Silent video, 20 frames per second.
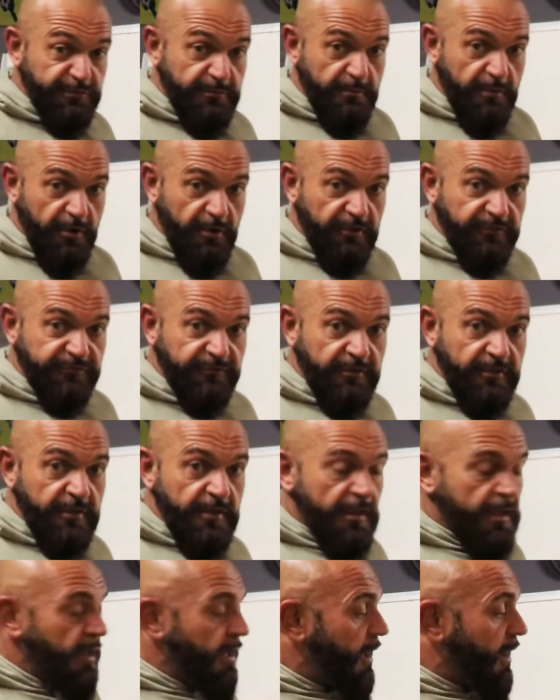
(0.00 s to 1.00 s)
to mask.
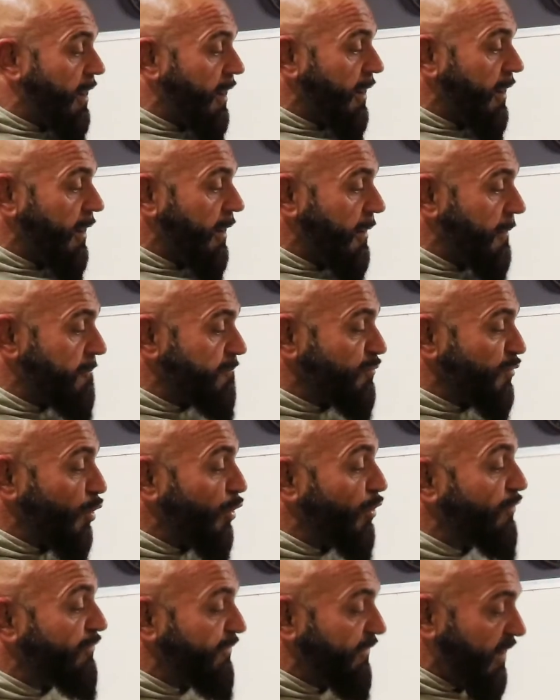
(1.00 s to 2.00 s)

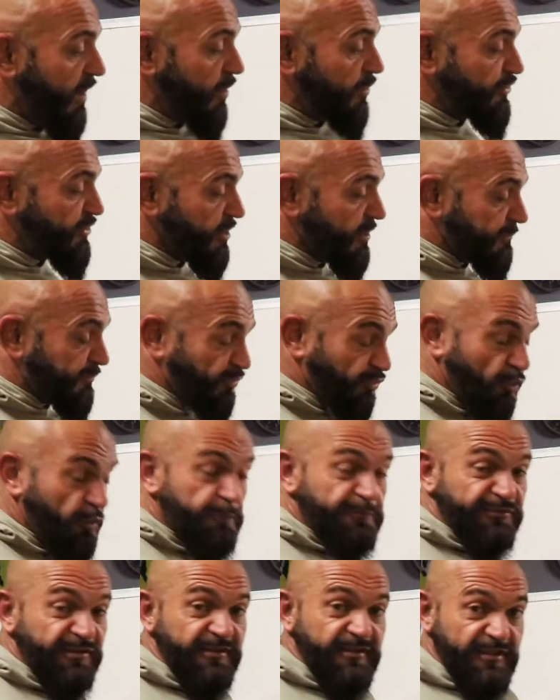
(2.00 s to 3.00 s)
Although the
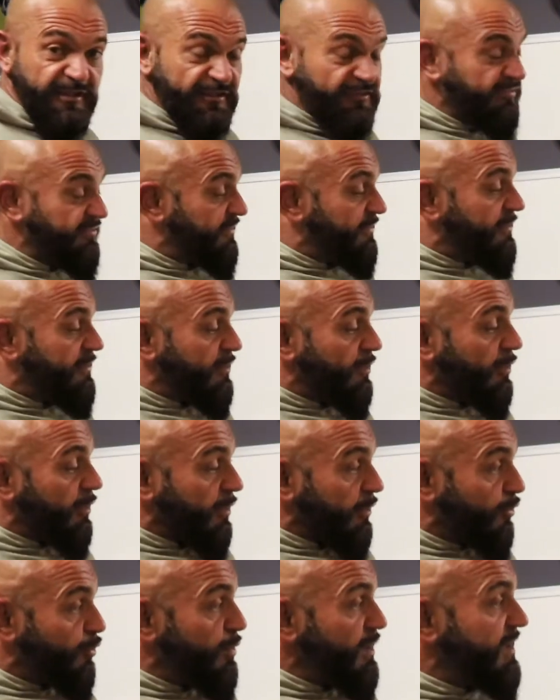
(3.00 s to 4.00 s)
absorption is
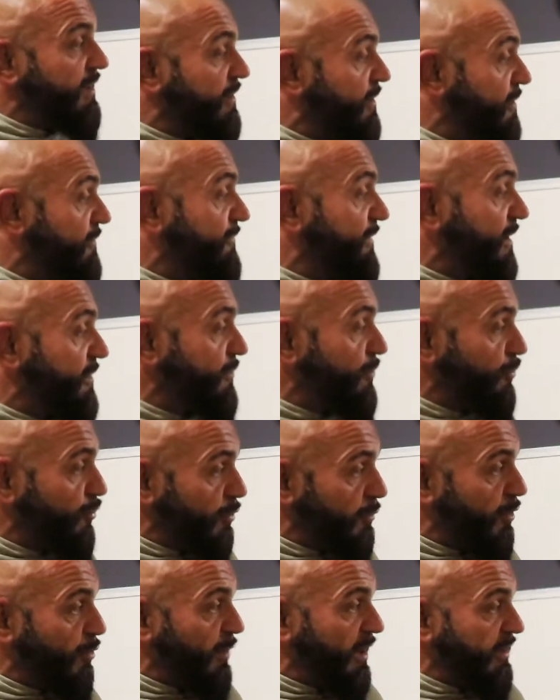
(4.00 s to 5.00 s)
quicker than your
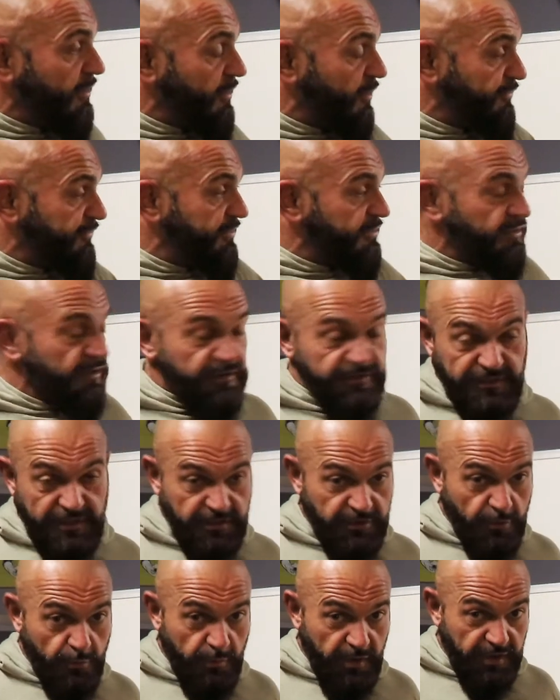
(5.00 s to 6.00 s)
normal whey concentrate
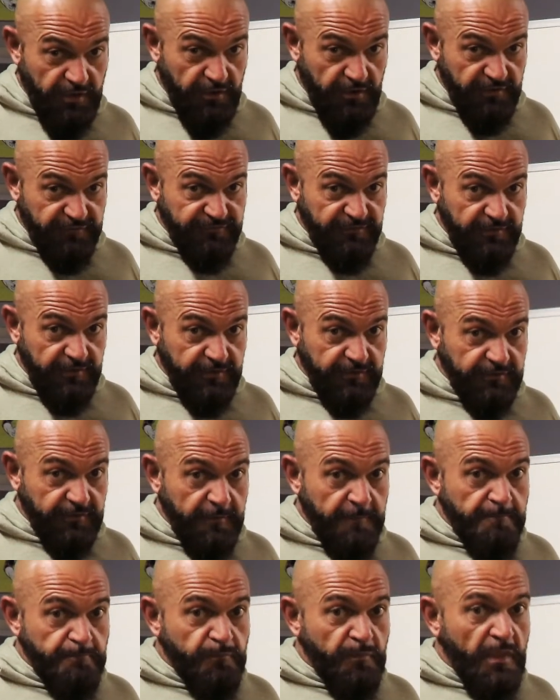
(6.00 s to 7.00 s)
and your whey isolate.
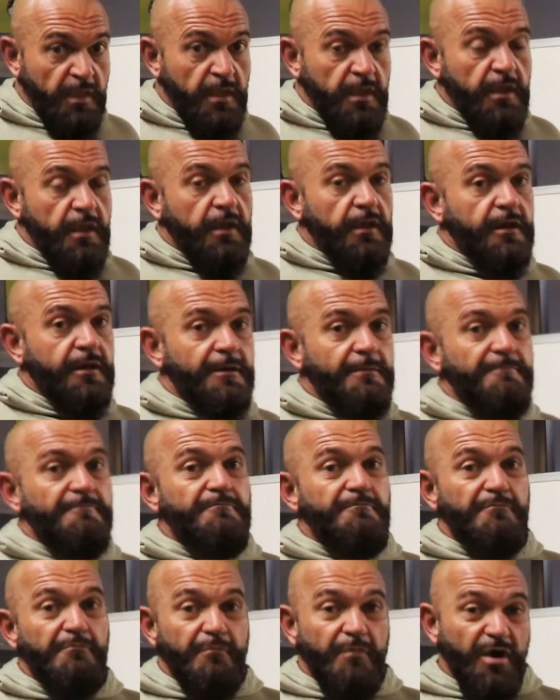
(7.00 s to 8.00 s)

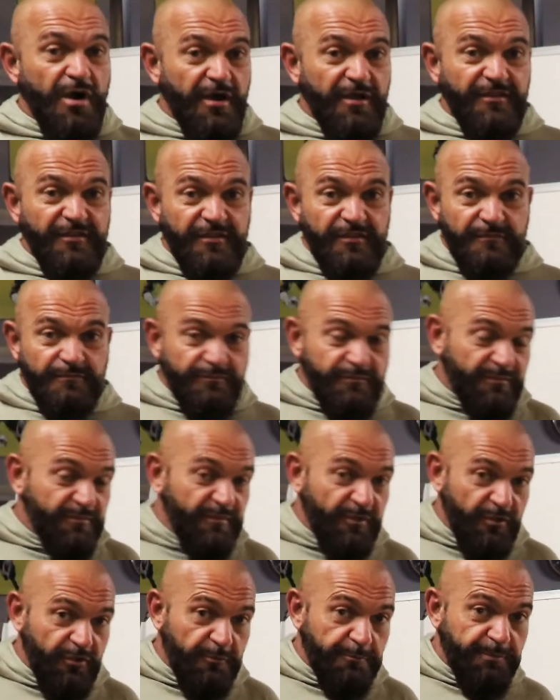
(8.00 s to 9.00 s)
My
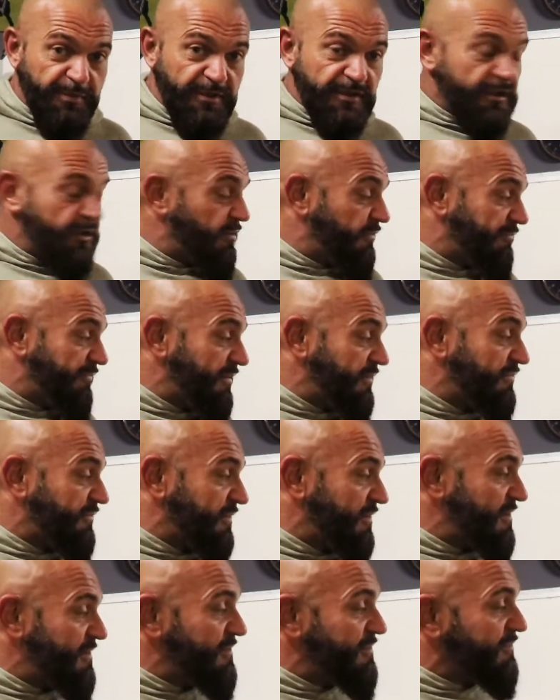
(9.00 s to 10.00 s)
opinion of this
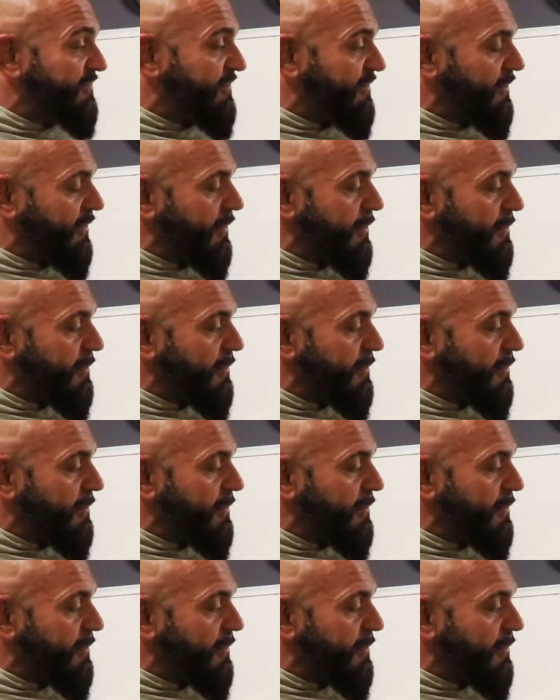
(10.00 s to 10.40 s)
is